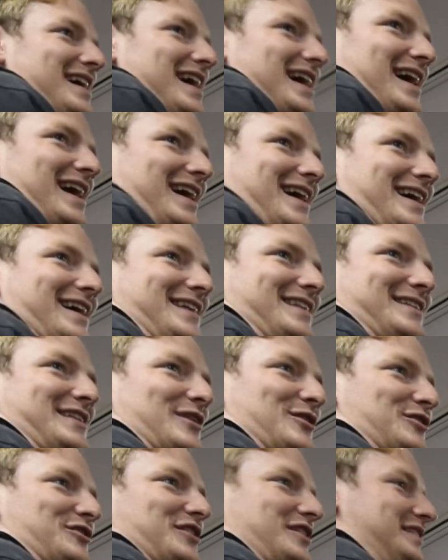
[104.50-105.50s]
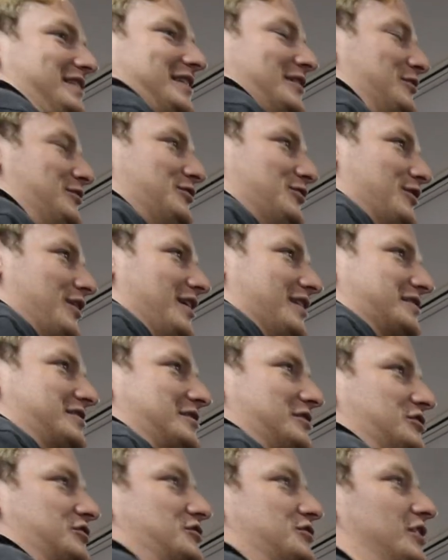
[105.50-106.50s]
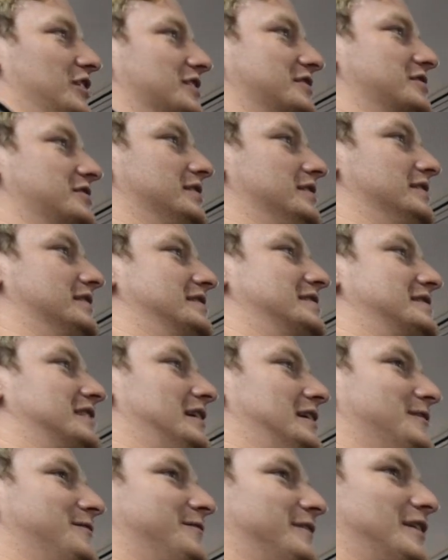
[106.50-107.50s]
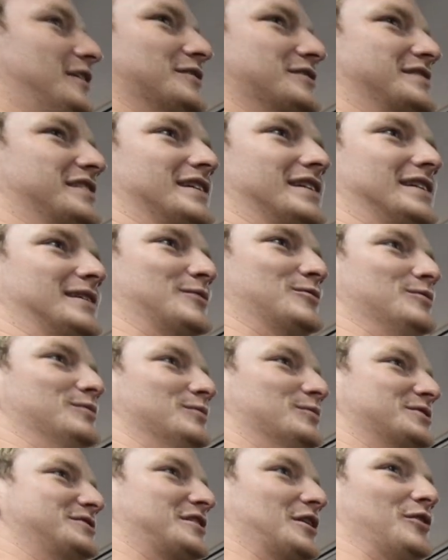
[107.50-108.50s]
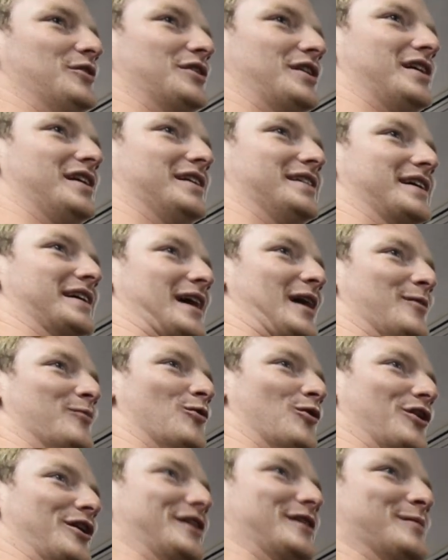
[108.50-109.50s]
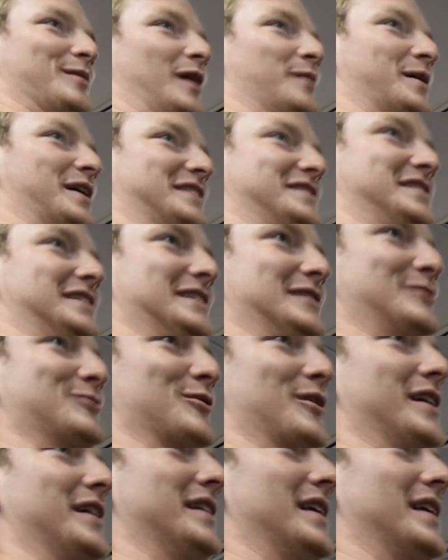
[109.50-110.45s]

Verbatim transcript: and they're they're doing all this construction and stuff and I was like what's going on like I'm worried about my teeth right